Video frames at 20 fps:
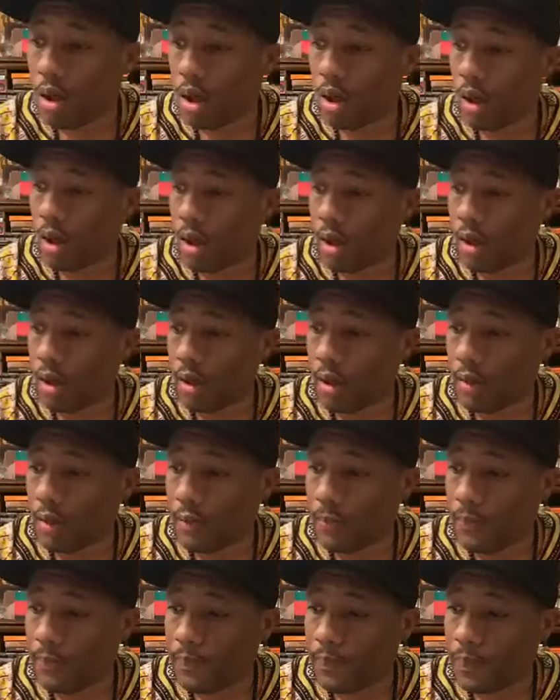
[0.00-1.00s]
uh,
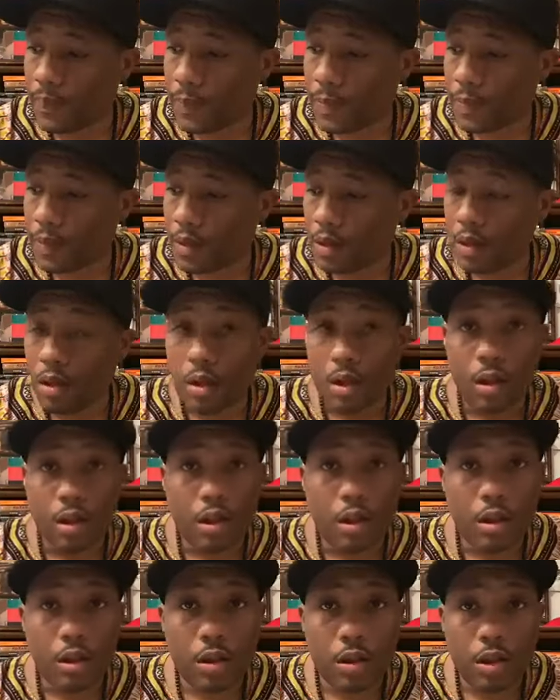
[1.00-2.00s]

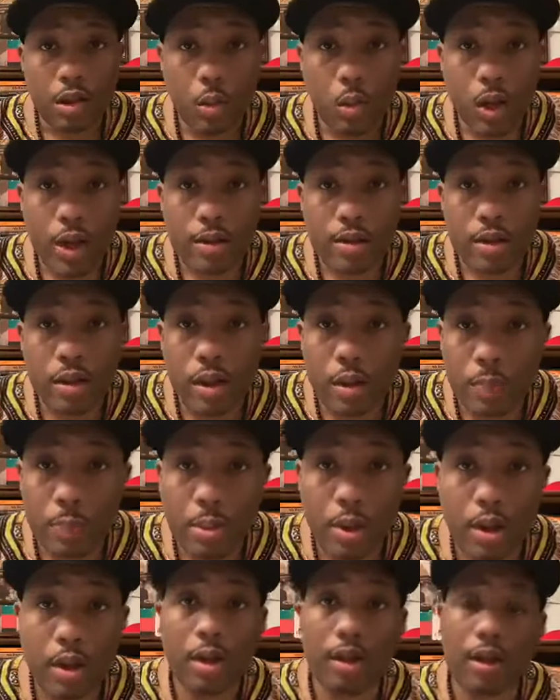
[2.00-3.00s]
the Western
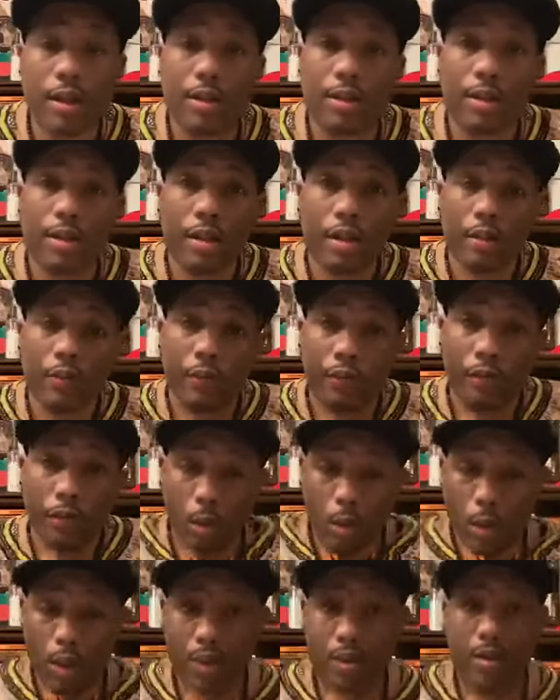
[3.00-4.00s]
imperialist
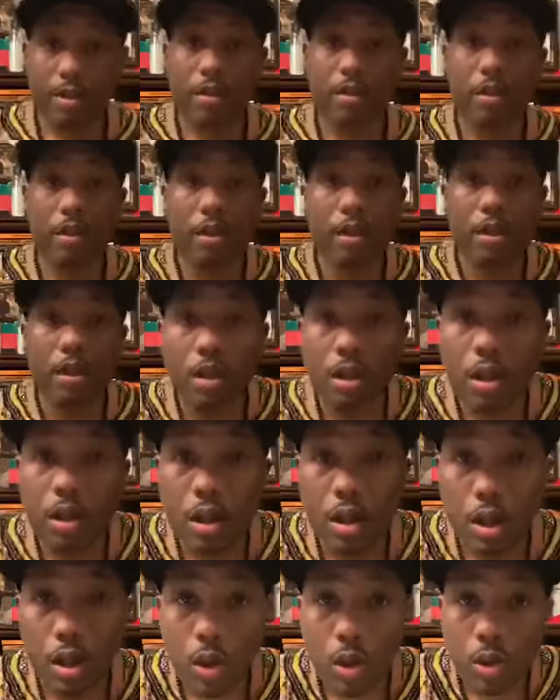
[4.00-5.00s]
influence
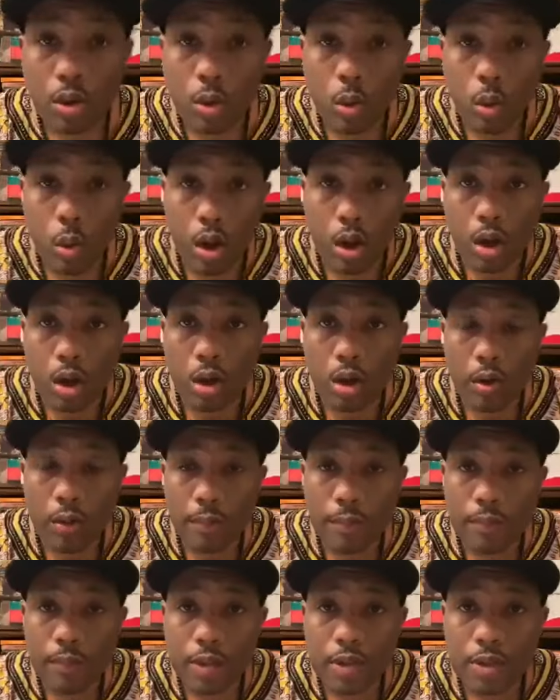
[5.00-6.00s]
on the world,
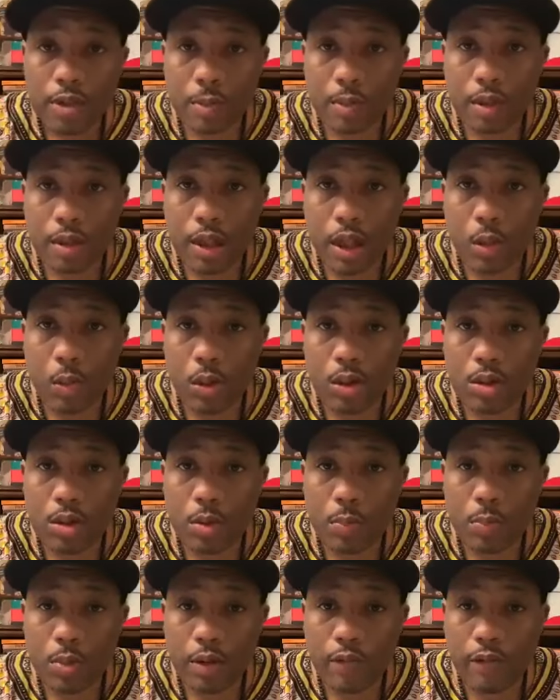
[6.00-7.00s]
something that we should
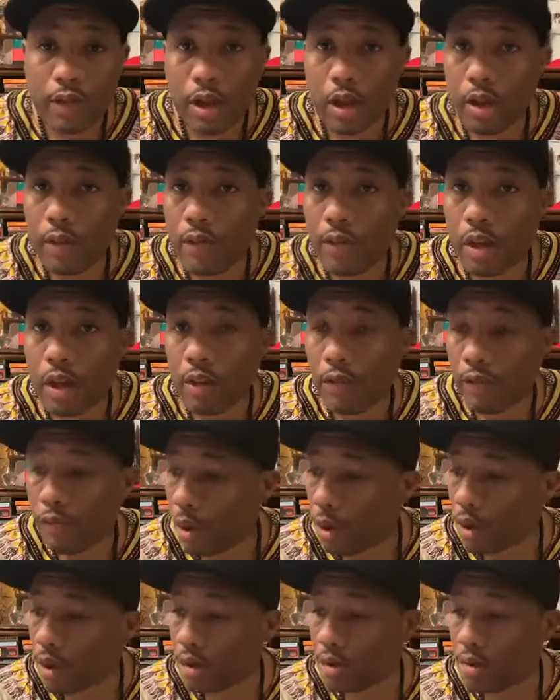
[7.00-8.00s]
be very, very
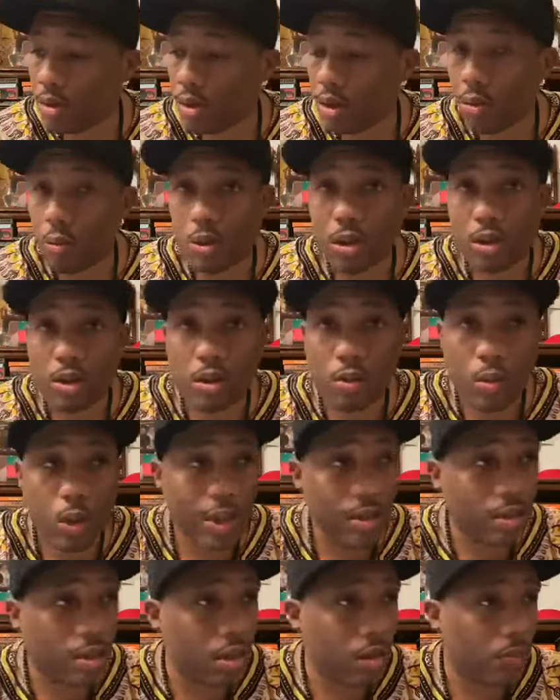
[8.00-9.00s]
focused on, which is
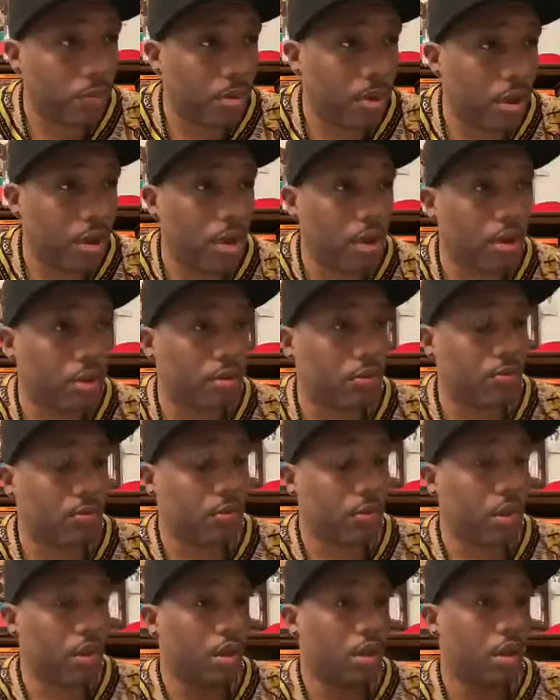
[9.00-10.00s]
Western imperialism.
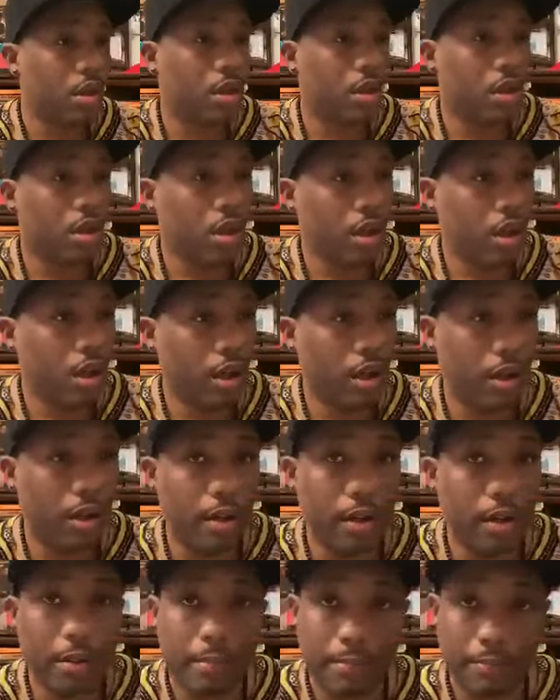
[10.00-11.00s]

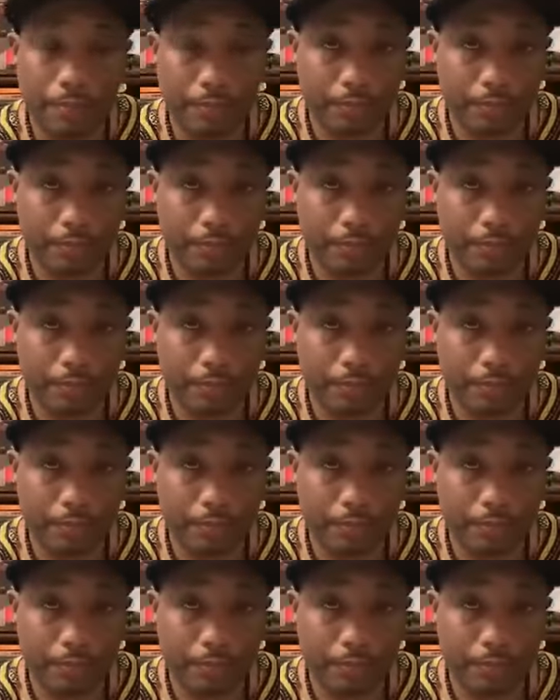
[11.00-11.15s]
Um,